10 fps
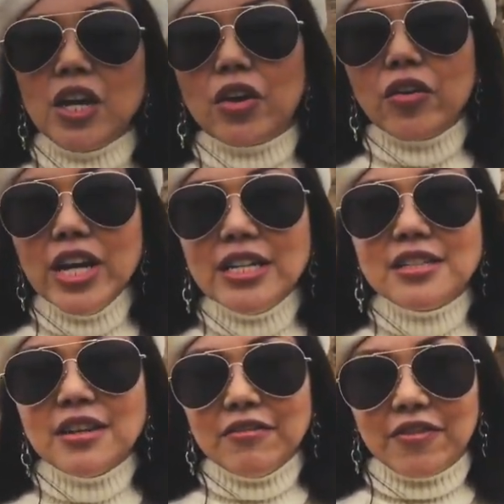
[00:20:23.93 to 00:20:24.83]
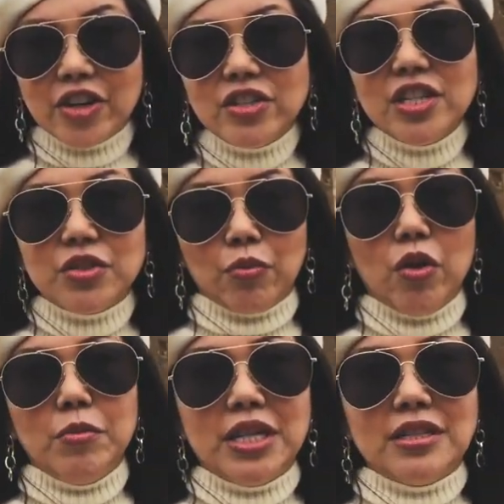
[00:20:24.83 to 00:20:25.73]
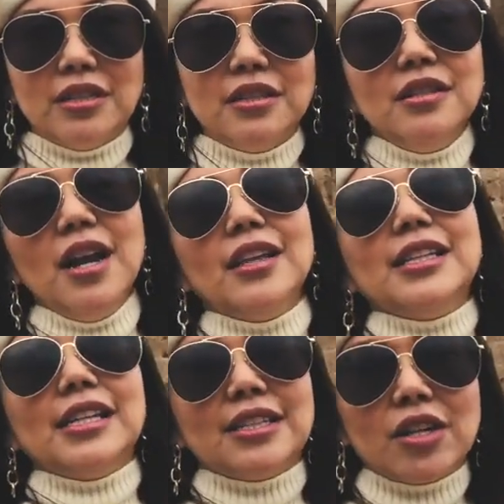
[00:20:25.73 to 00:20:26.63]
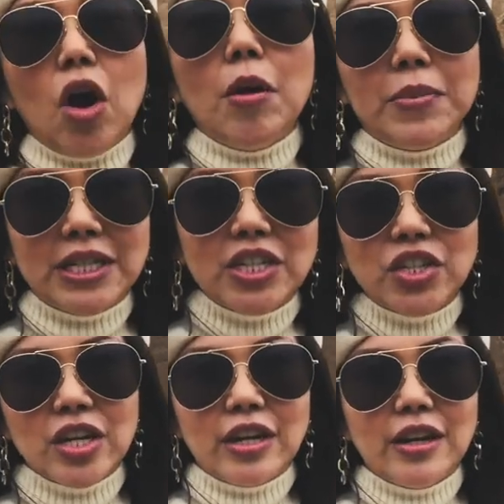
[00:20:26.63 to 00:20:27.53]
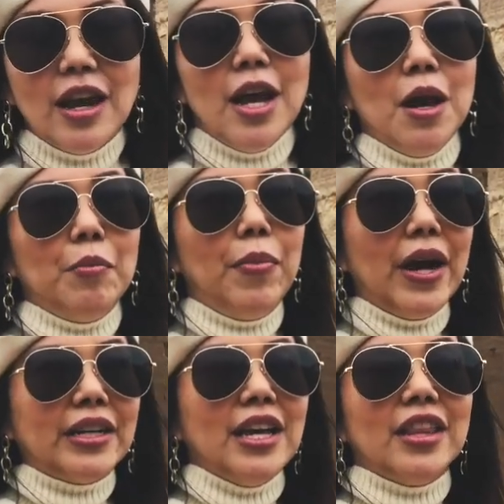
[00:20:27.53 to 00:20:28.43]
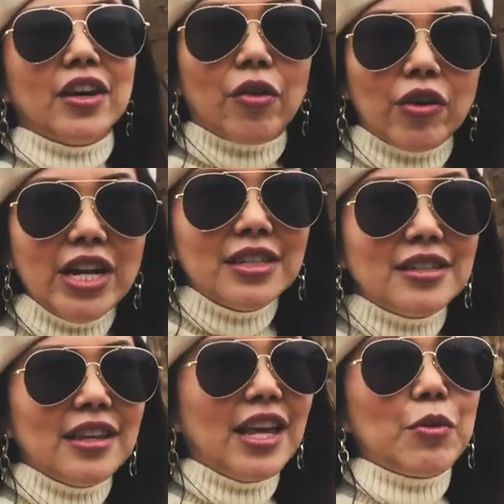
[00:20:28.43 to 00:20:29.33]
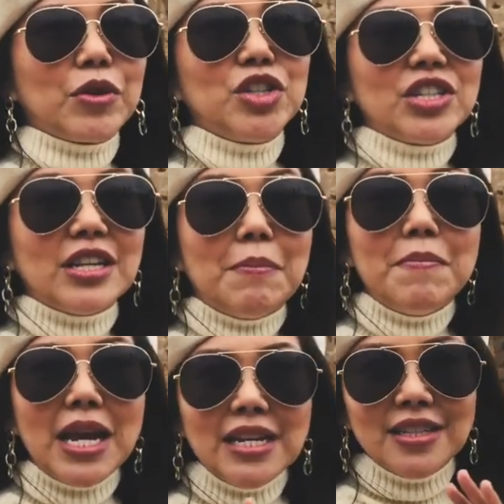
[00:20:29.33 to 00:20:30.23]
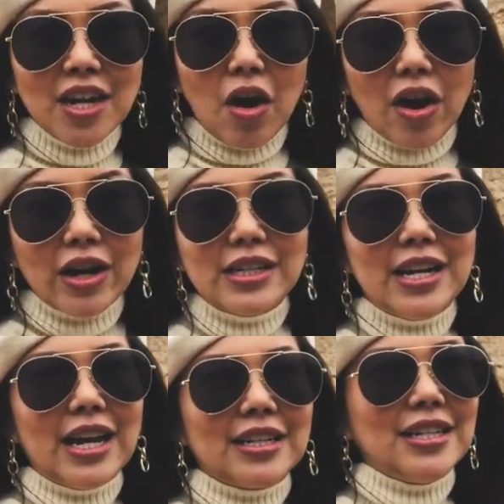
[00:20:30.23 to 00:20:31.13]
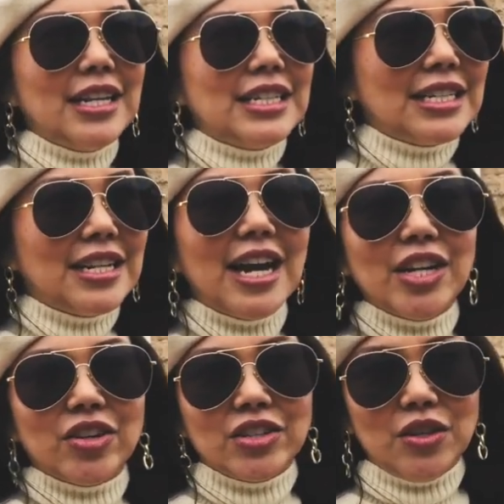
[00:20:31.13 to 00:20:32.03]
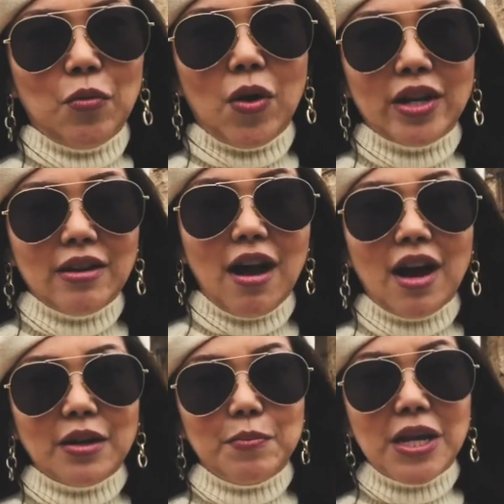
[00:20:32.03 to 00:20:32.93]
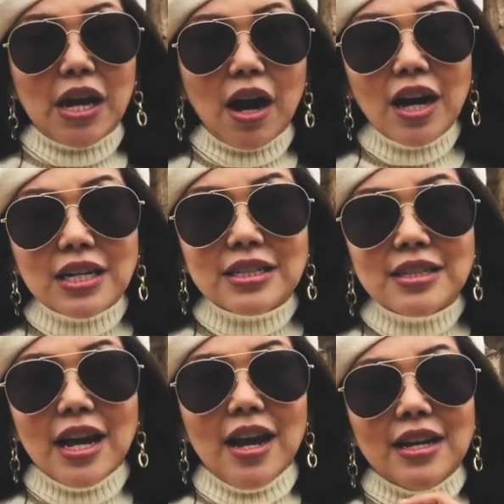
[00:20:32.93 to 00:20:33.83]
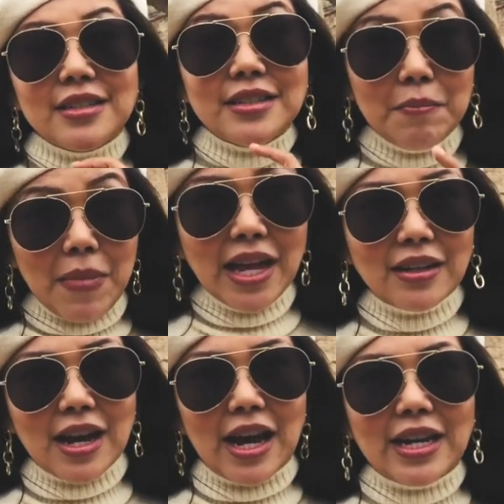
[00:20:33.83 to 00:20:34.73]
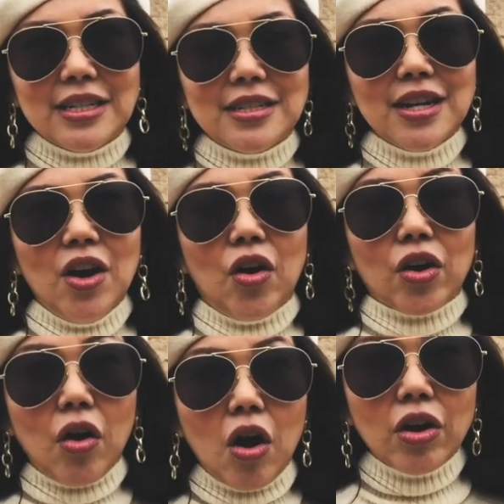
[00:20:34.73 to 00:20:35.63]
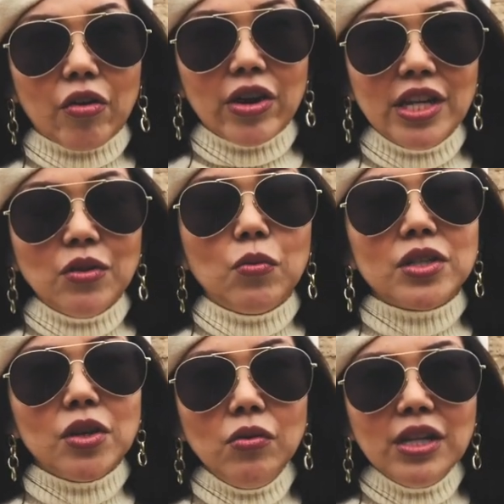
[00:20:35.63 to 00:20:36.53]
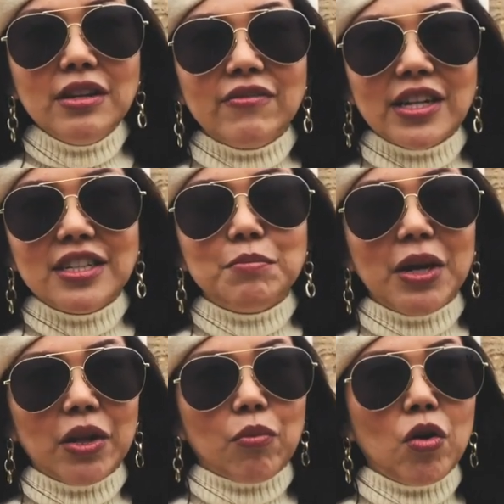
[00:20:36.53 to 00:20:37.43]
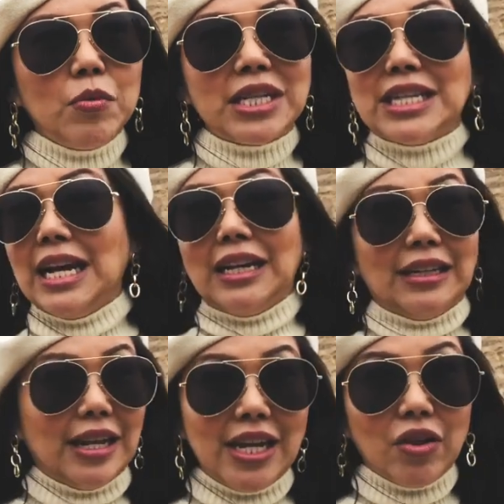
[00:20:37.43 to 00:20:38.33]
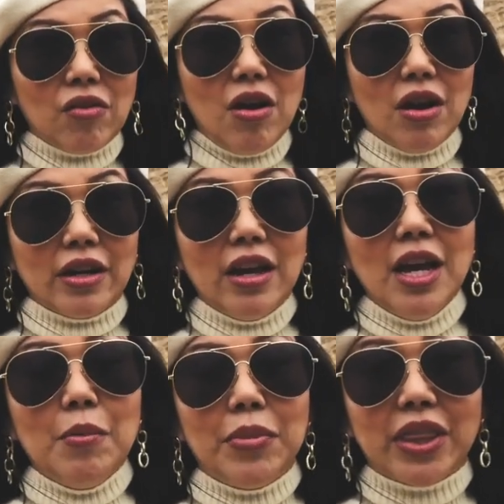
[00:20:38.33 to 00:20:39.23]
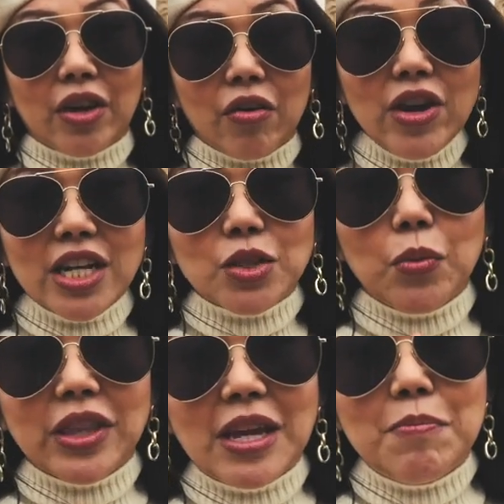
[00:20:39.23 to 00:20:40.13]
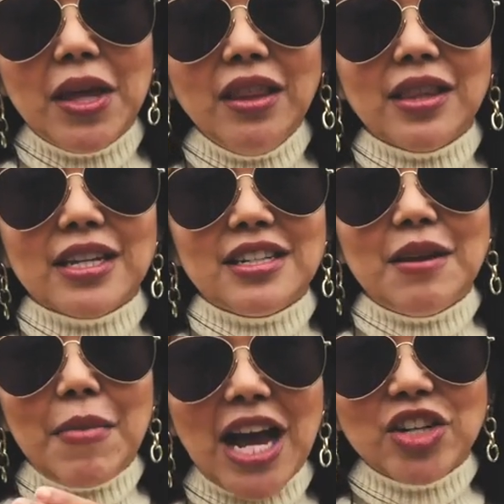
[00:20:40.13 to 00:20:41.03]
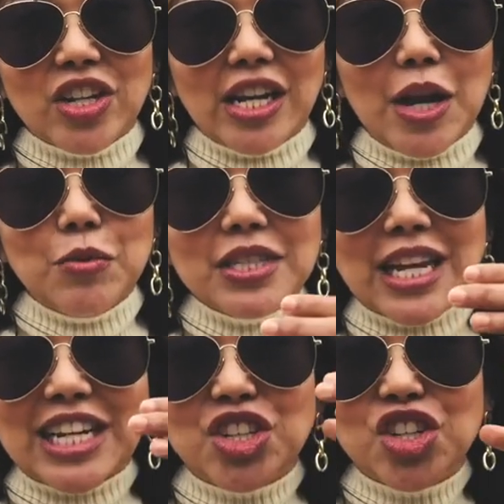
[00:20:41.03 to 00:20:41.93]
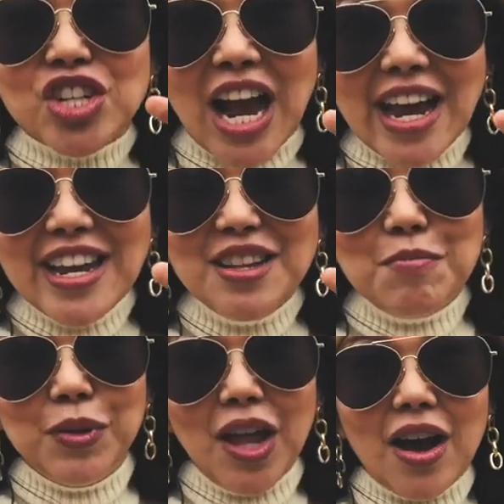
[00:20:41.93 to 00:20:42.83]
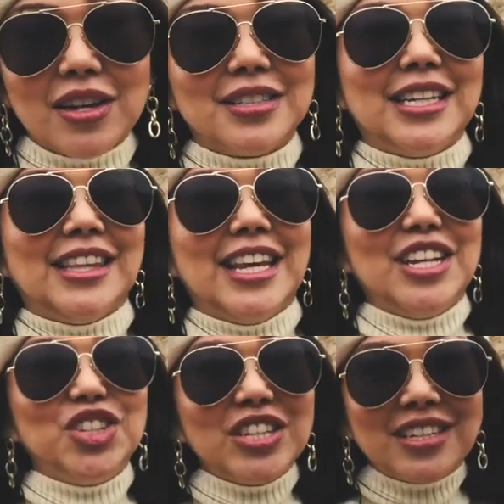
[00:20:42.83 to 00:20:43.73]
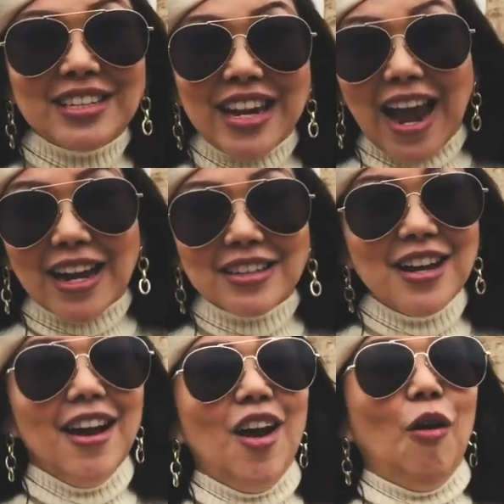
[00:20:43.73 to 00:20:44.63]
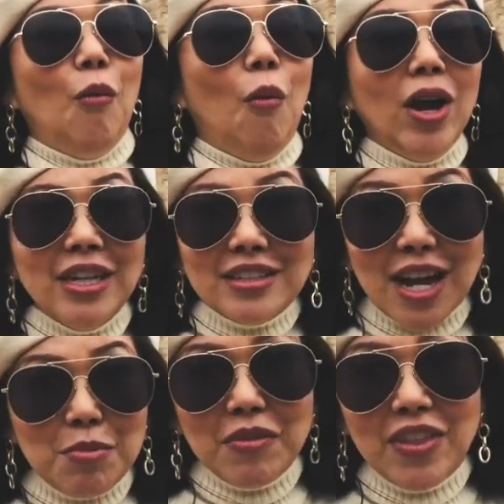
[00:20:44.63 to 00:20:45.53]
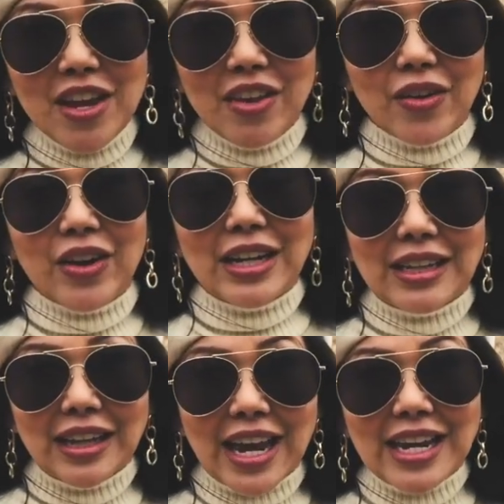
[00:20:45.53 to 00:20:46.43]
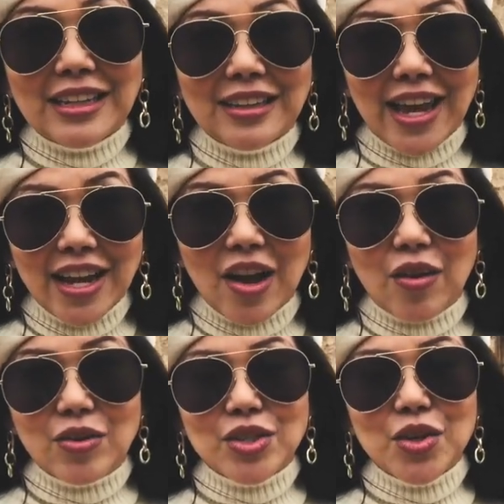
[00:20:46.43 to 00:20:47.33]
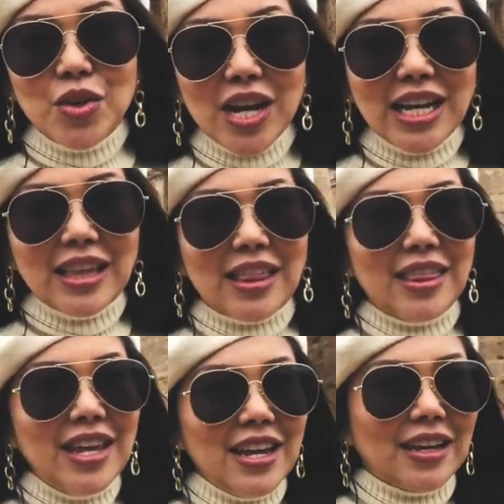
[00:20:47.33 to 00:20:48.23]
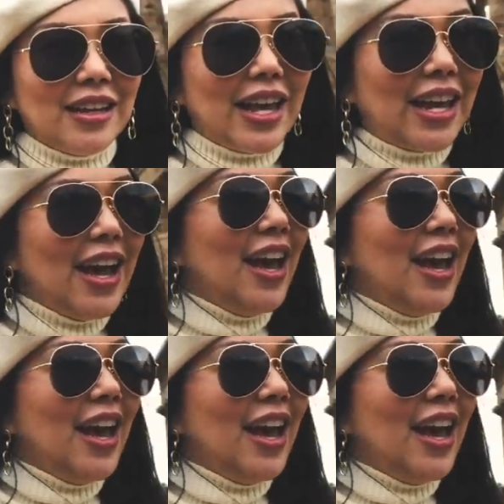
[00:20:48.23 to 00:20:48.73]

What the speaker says: Greeks versus Romans. Not that it's a competition, but the Greeks, they were just amazing architects and designers and whatnot, because cement, guys, or concrete, was only invented by the Romans later on. But the Greeks, when they built this, imagine, it was like giant blocks that they just stacked one on top of the other like Lego. So you gotta think, like,